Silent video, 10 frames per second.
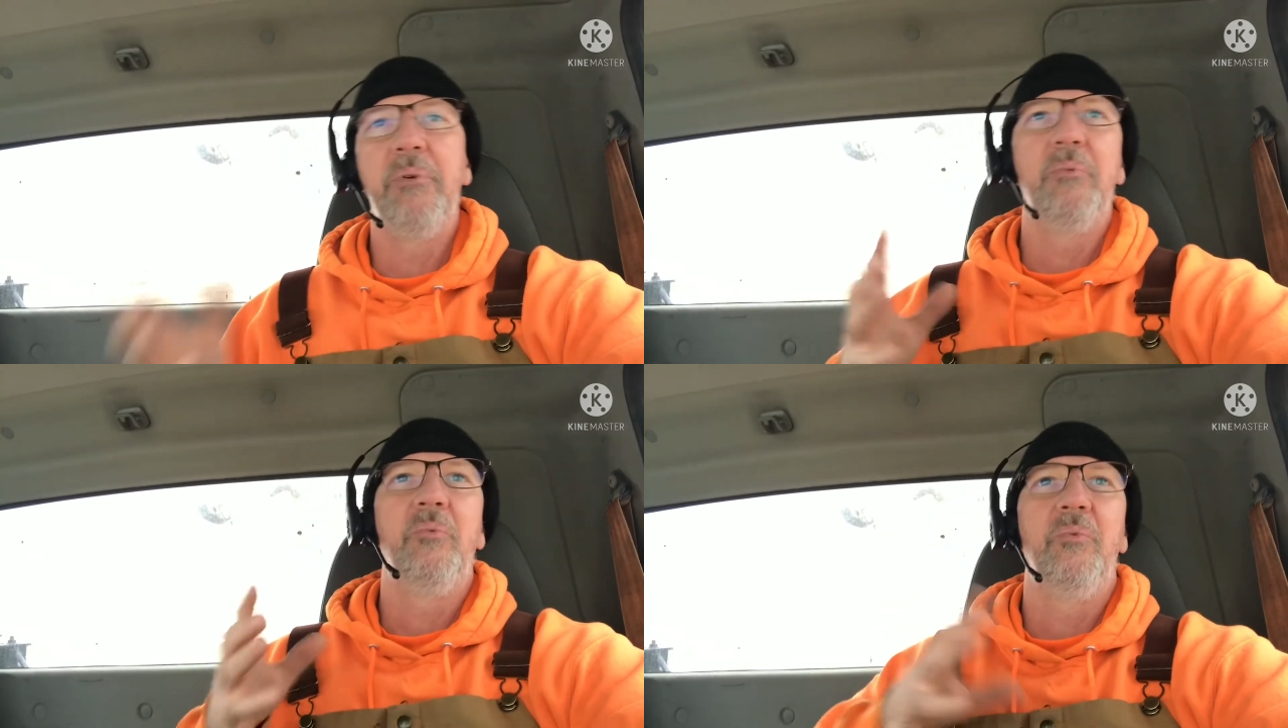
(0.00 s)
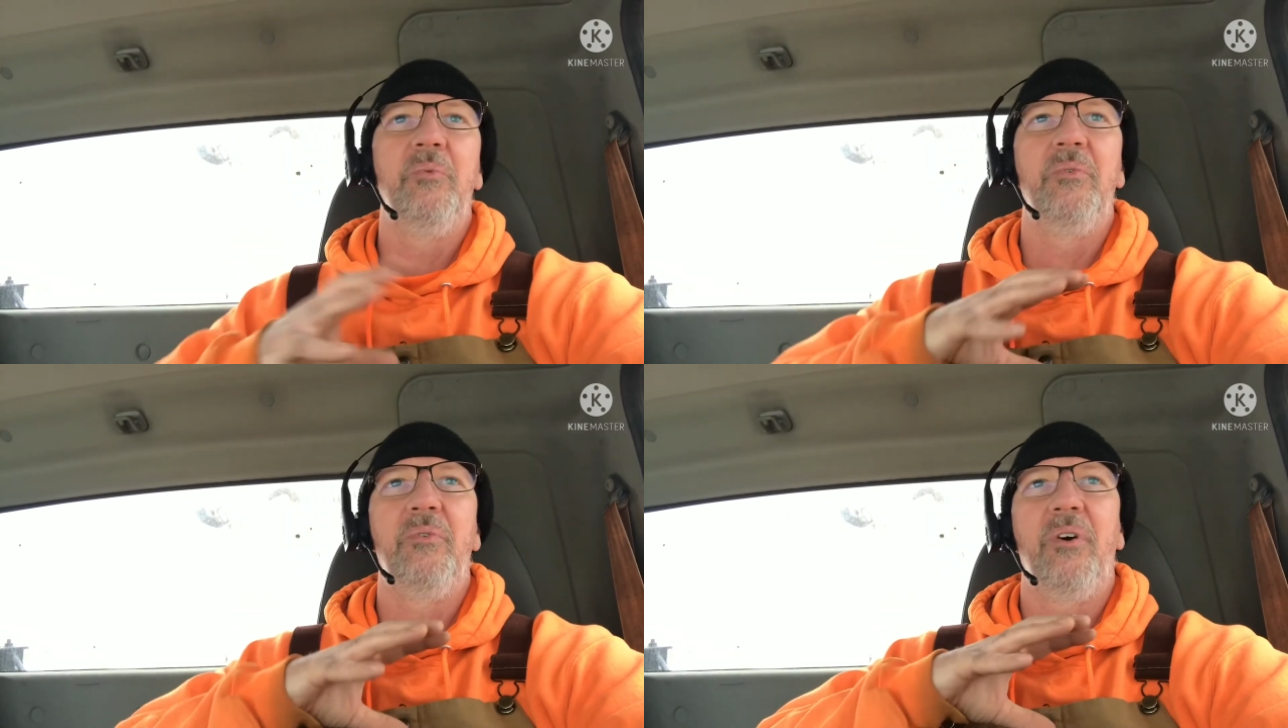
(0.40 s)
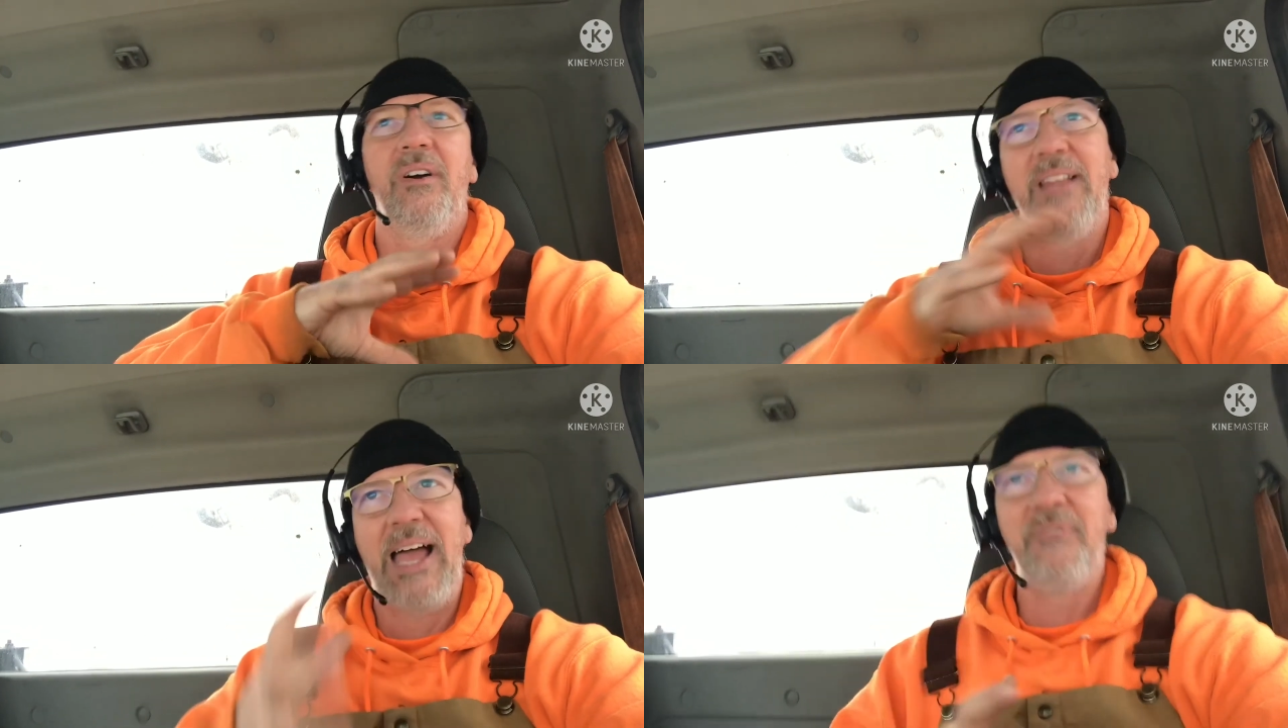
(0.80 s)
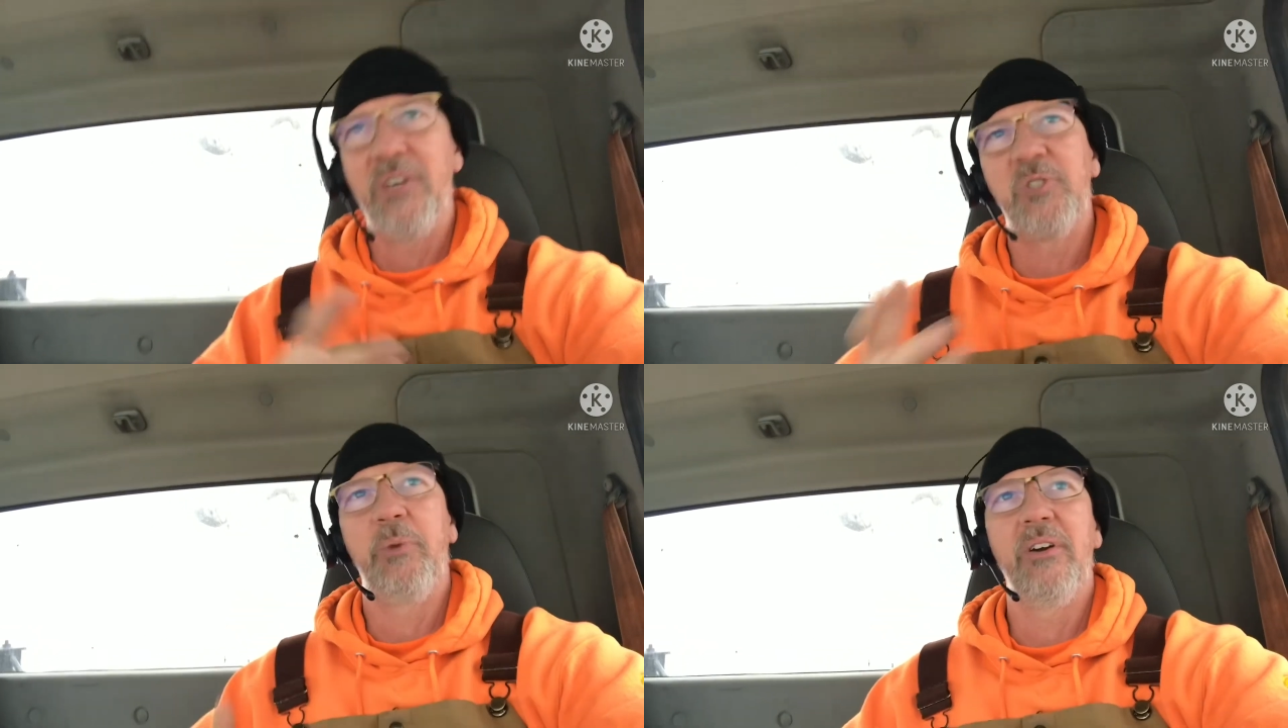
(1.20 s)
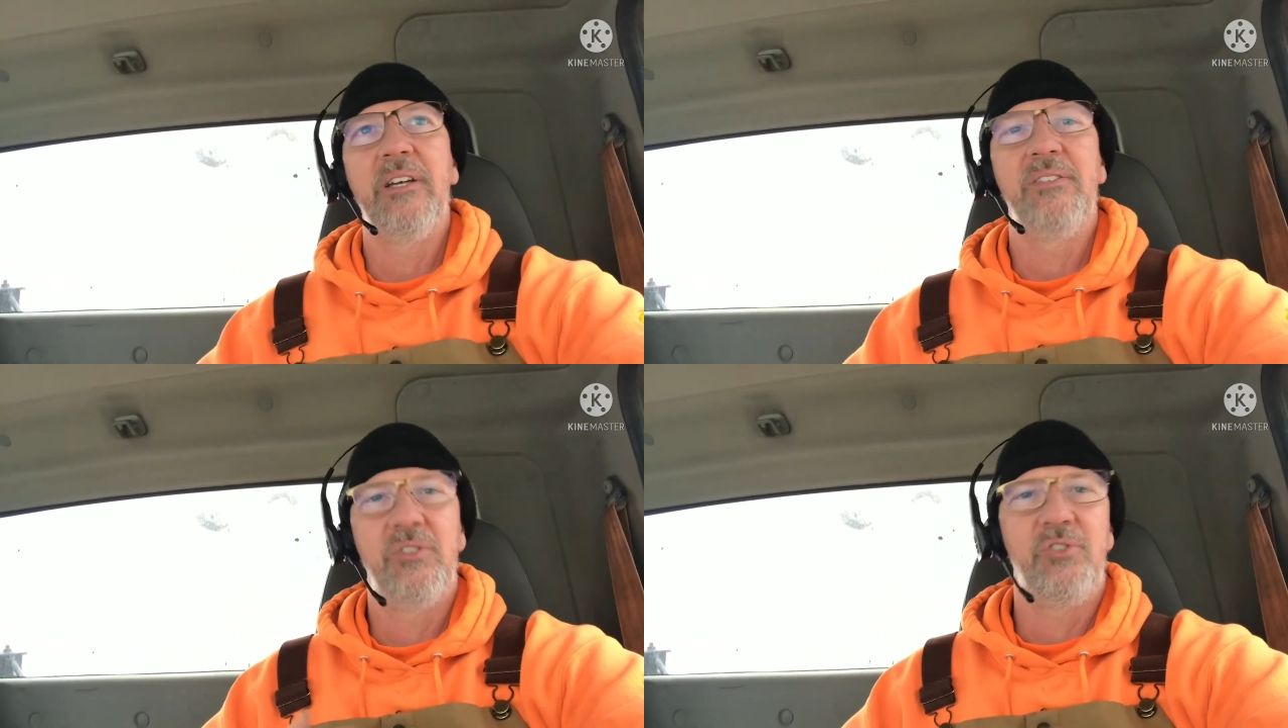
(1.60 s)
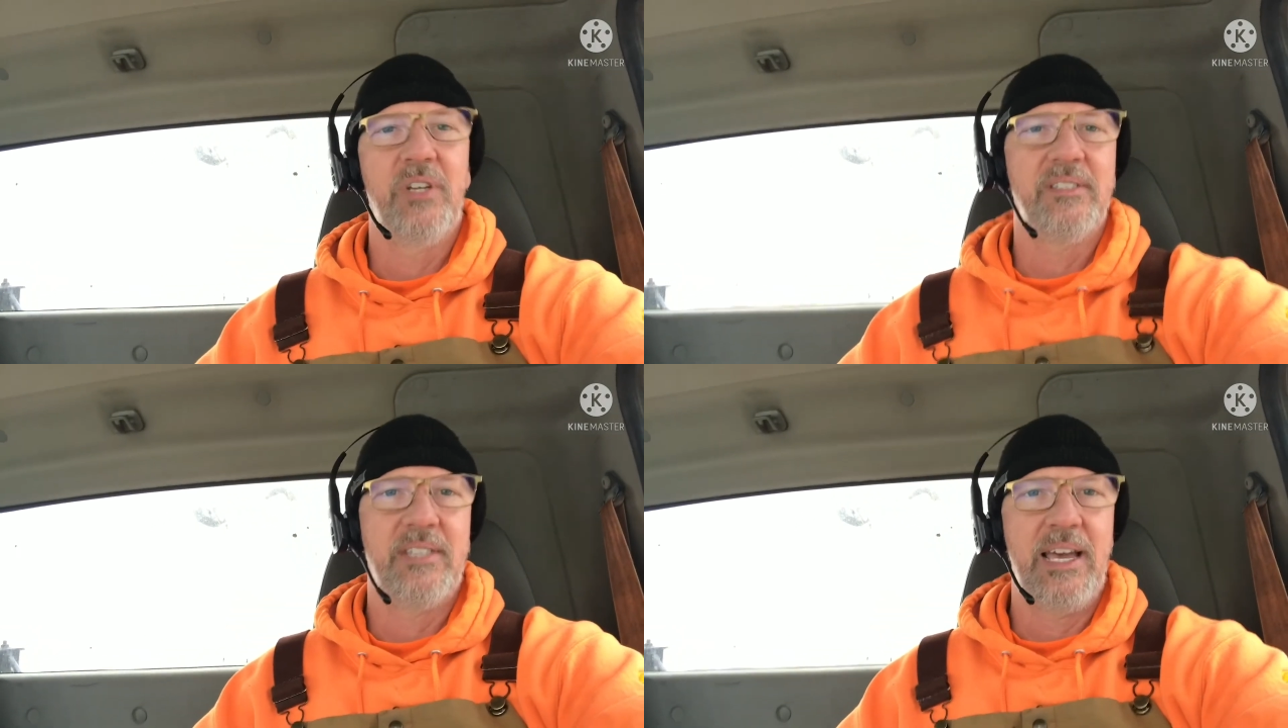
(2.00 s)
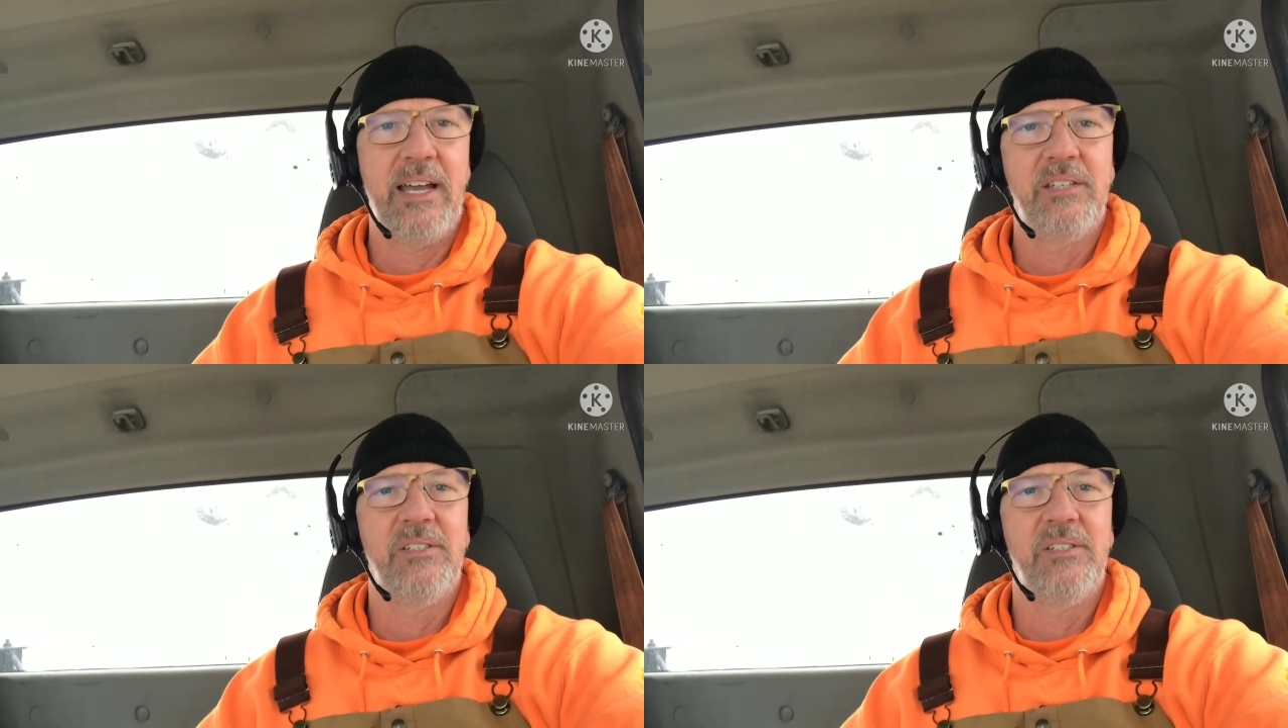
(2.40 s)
But our life experience is just that.